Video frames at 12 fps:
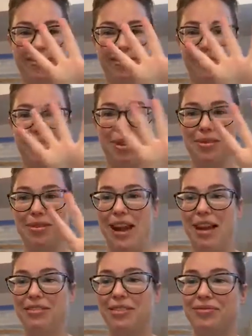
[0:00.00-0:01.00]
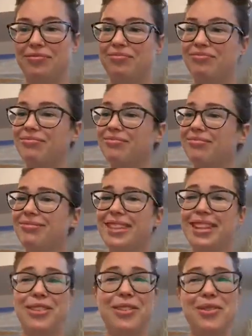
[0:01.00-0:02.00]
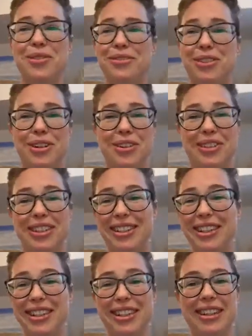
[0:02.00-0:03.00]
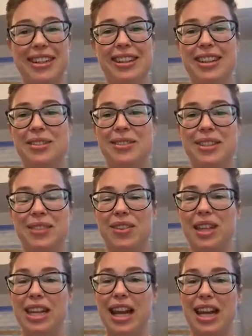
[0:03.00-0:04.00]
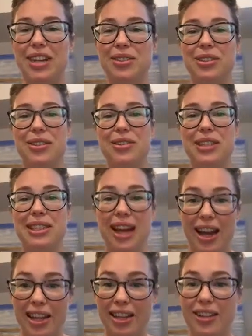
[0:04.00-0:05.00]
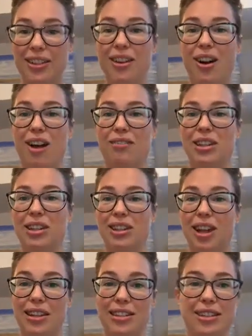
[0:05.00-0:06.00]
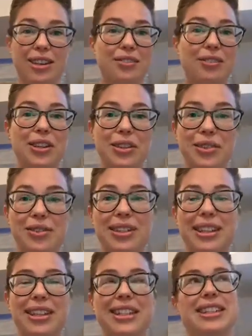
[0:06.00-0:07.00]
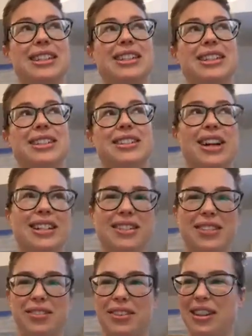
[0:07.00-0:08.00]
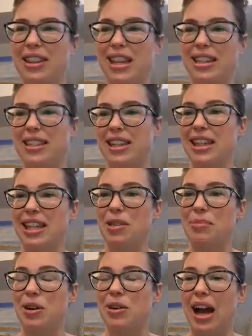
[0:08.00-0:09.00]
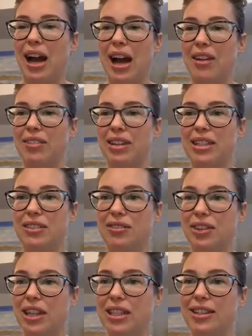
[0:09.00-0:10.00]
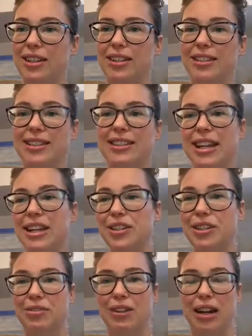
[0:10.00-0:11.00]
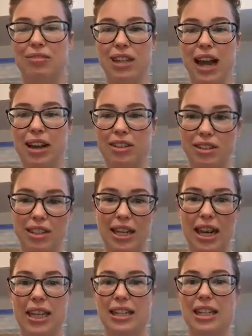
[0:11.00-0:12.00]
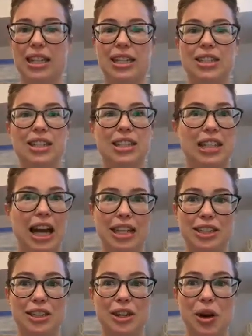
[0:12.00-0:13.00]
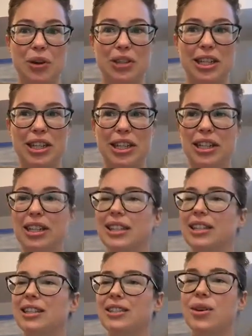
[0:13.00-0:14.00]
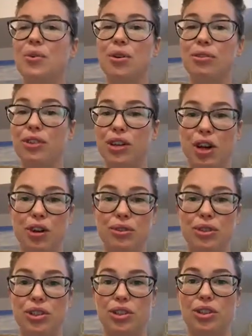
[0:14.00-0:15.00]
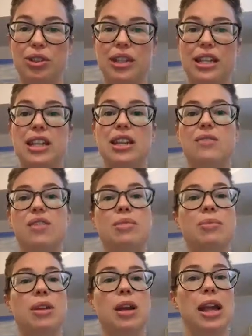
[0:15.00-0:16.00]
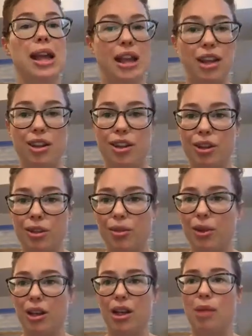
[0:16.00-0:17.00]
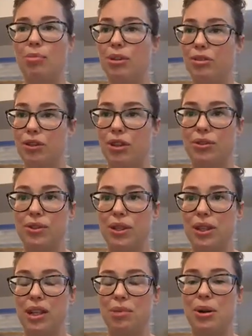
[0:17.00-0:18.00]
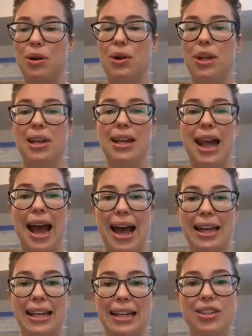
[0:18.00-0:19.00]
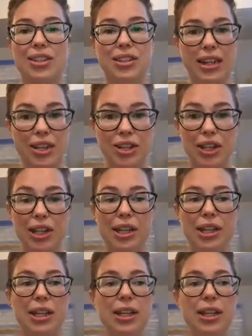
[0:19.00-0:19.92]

number 5, don't overcoach. This was something that I used to do a ton, offer lots of cues, lots of different things to think about at every different station for every exercise, just tons of coaching. Don't overcoach. Give them a cue, a couple of cues to think about at each station,